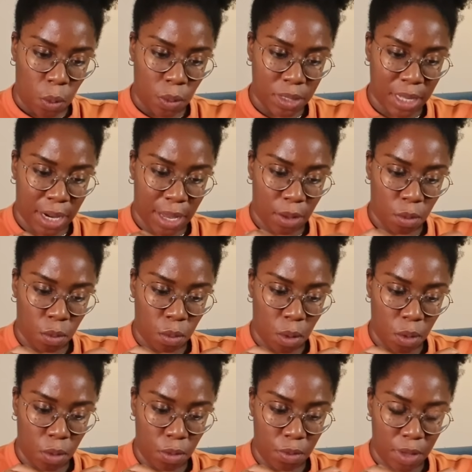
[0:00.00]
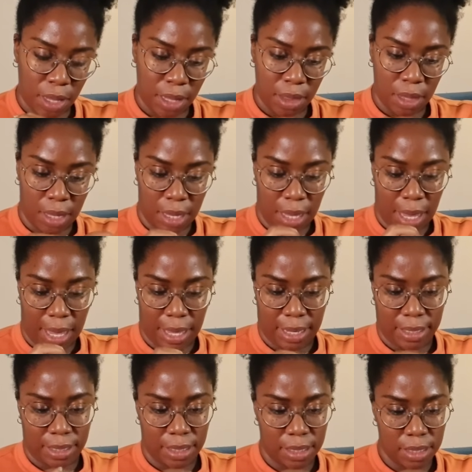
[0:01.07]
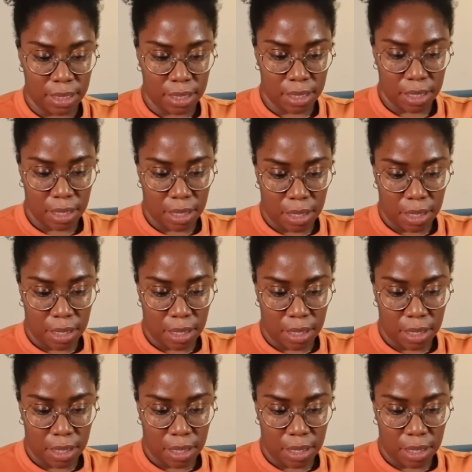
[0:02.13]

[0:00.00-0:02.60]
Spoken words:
was that I wove in the ends